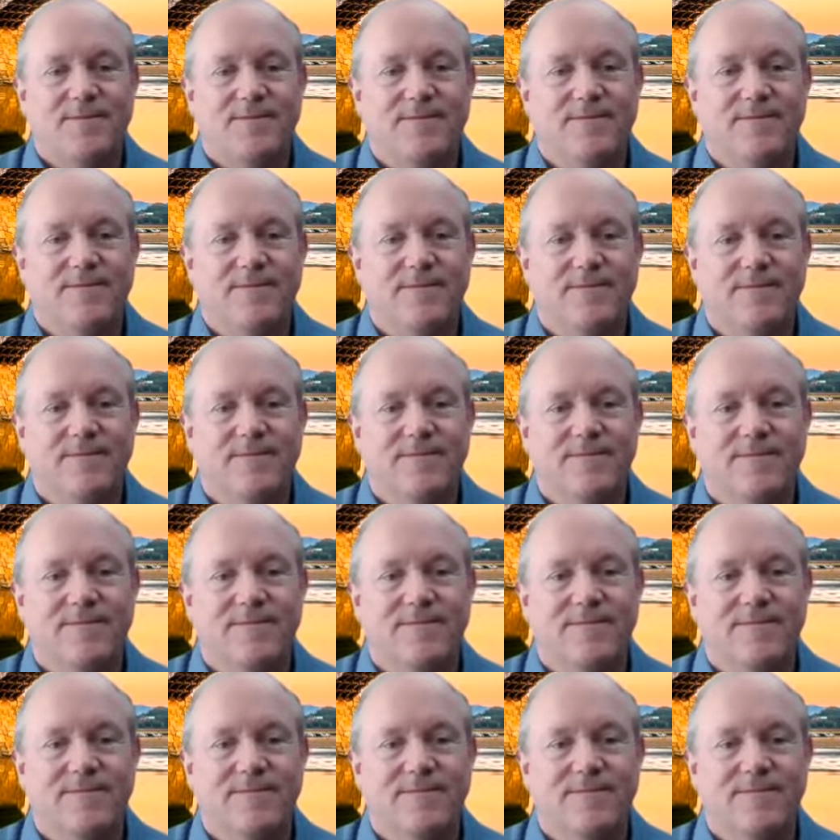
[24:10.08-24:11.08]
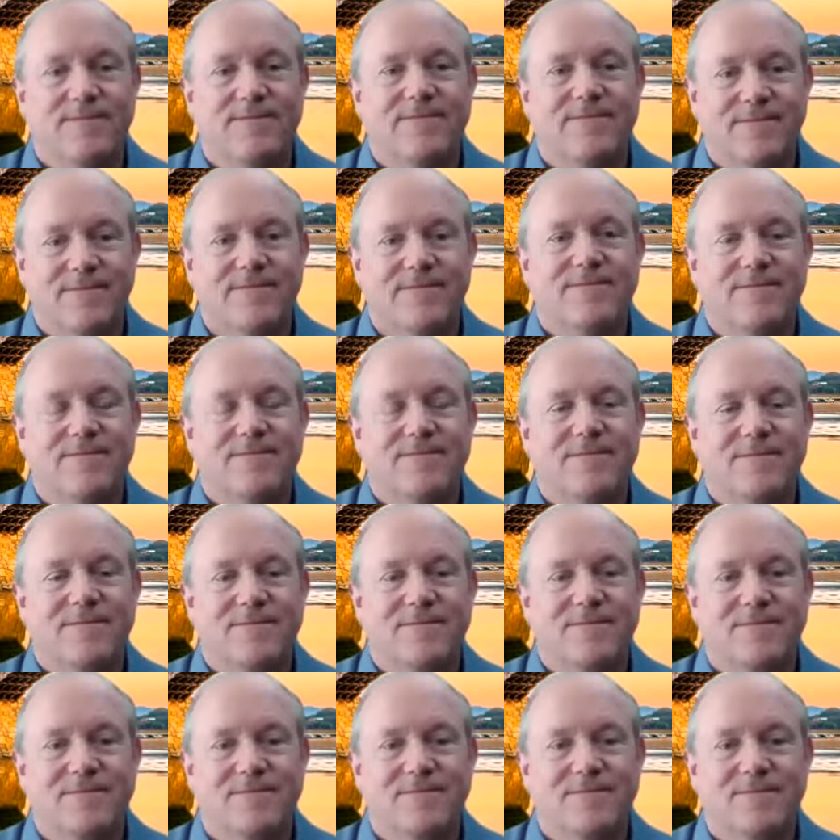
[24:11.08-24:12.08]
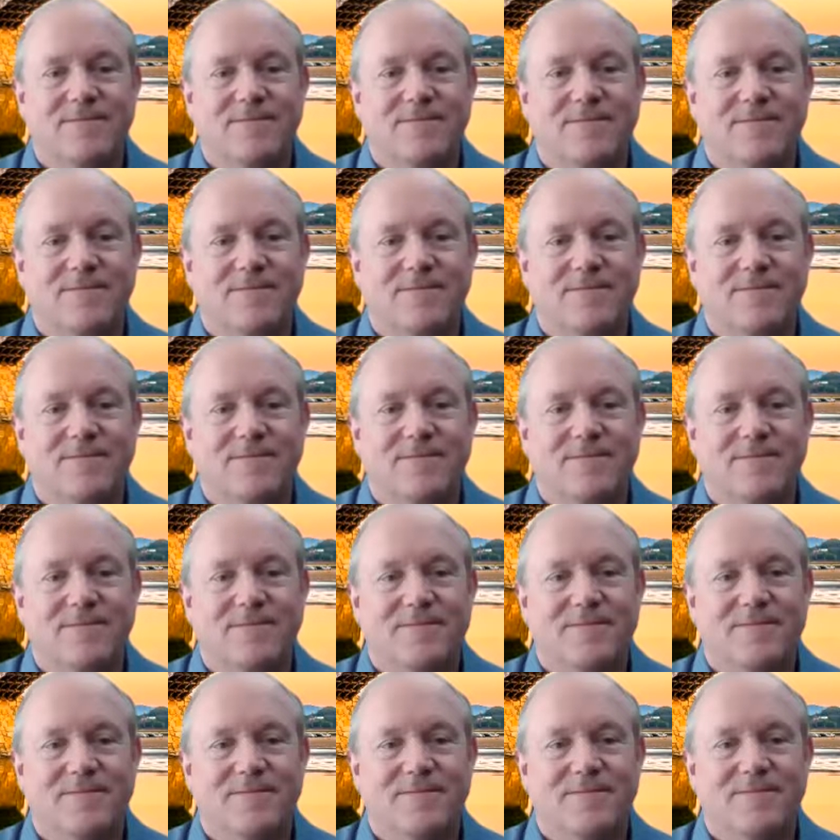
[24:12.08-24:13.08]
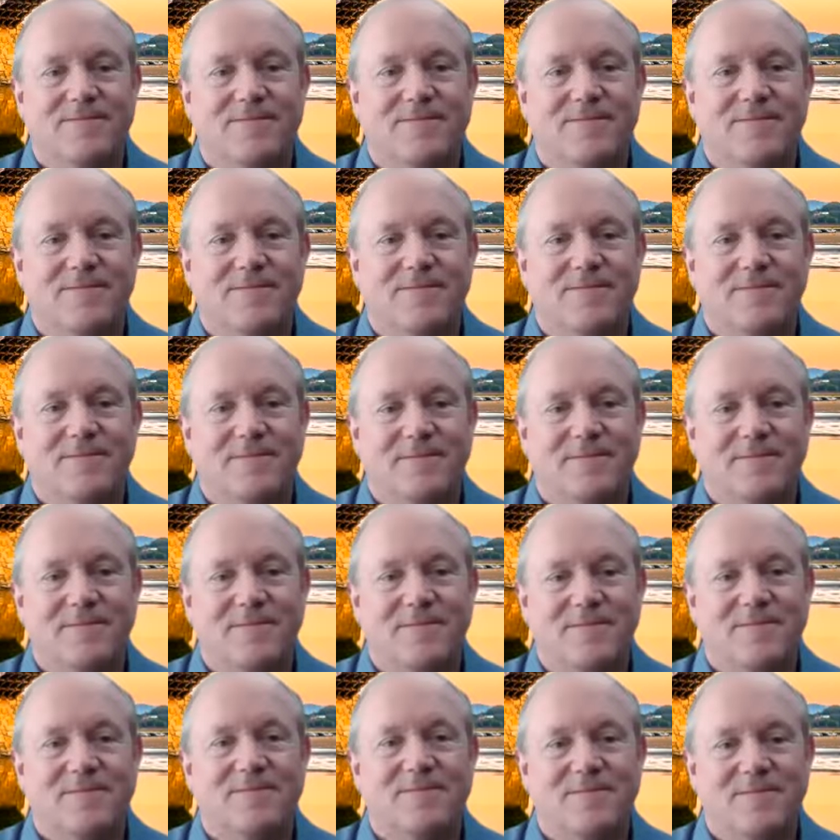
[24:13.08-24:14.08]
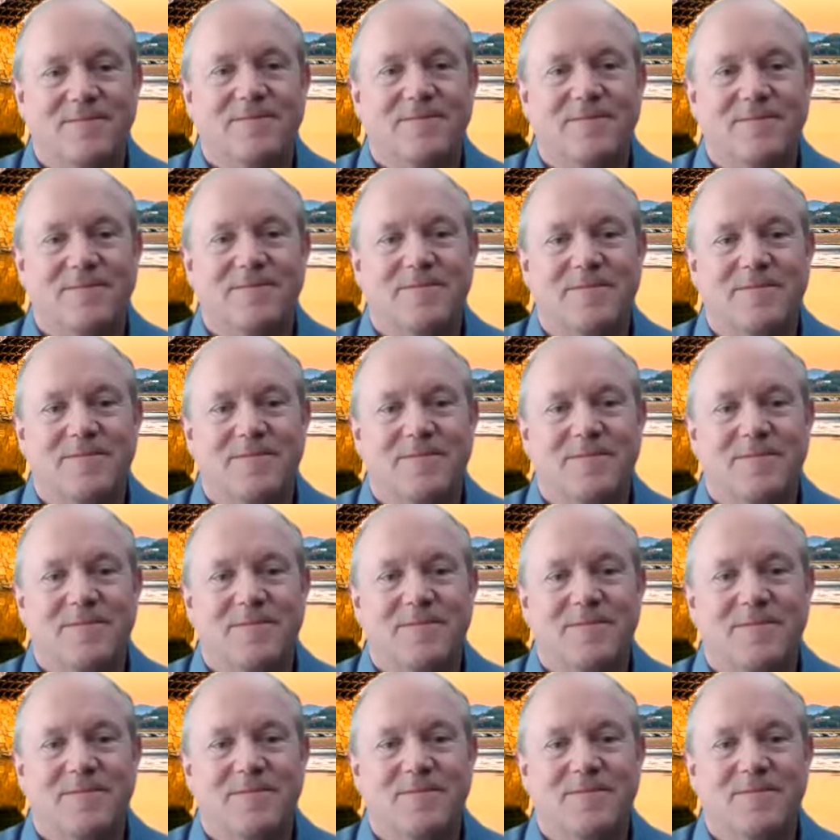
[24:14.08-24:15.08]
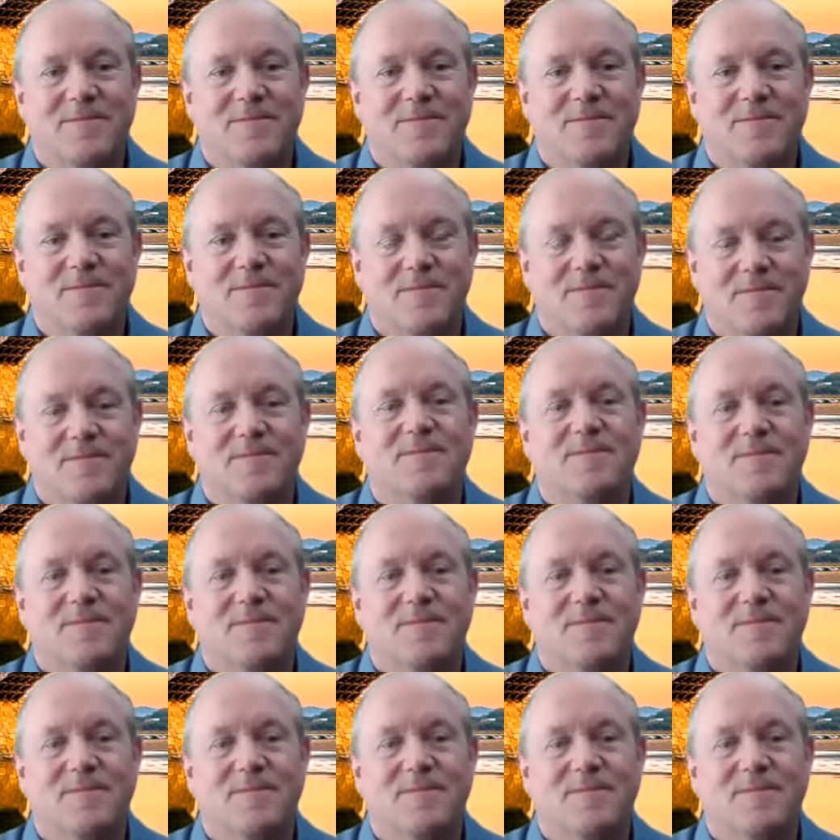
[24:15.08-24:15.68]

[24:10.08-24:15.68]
(silent)